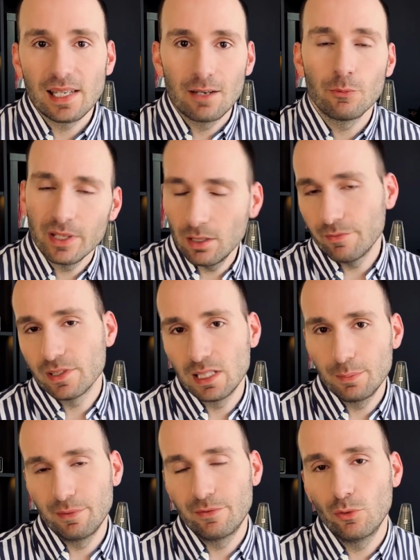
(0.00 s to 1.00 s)
I will obviously
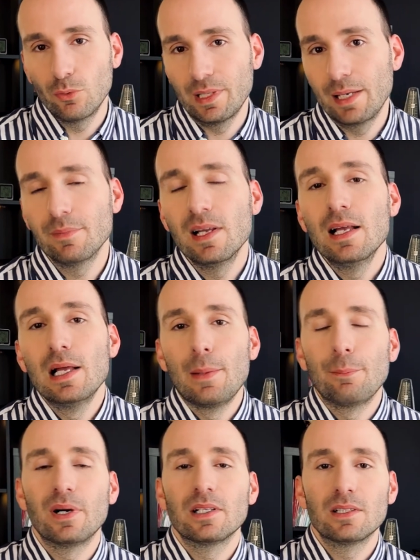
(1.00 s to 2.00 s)
perform them,
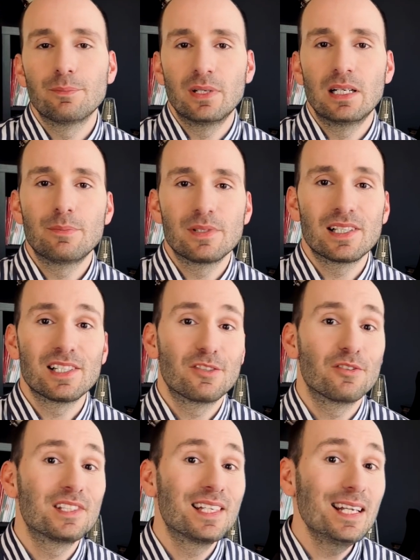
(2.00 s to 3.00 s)
but the purpose is
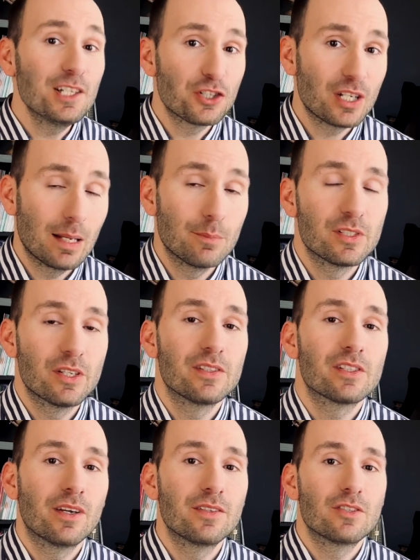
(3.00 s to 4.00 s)
to teach them, so
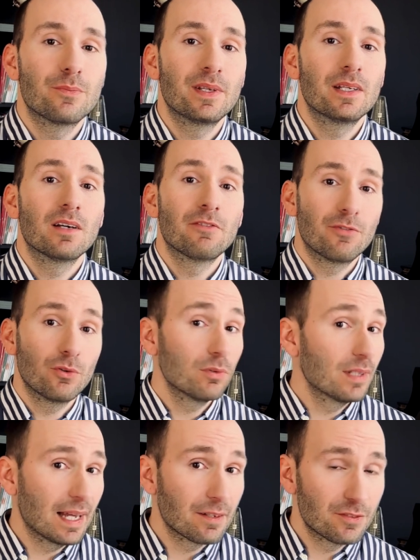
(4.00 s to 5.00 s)
it's going to be a
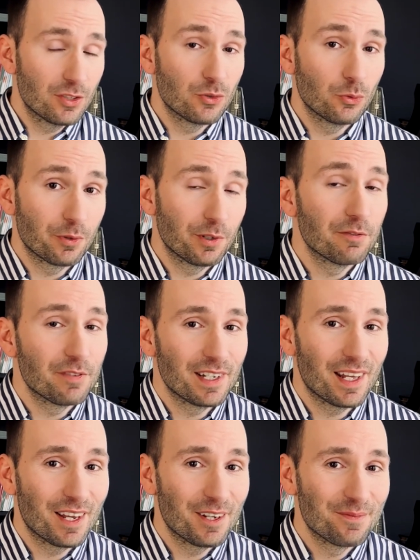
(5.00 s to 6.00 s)
full-length tutorial
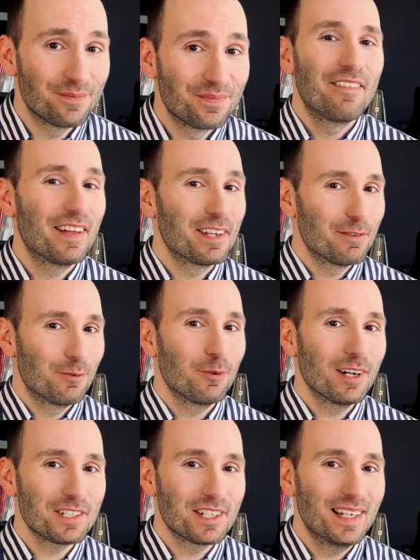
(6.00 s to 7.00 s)
video. Thank you for
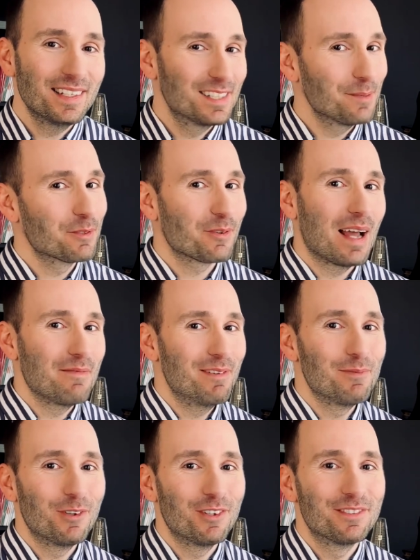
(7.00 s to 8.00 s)
watching. Subscribe for
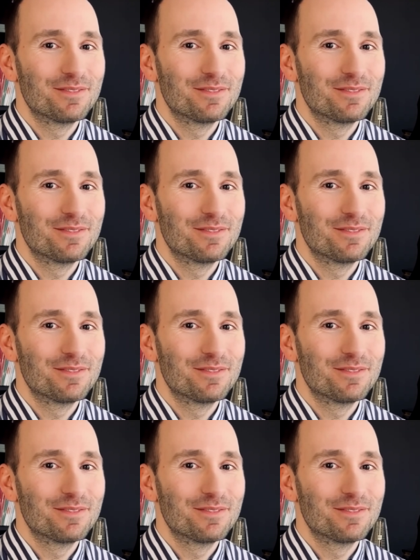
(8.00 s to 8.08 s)
more.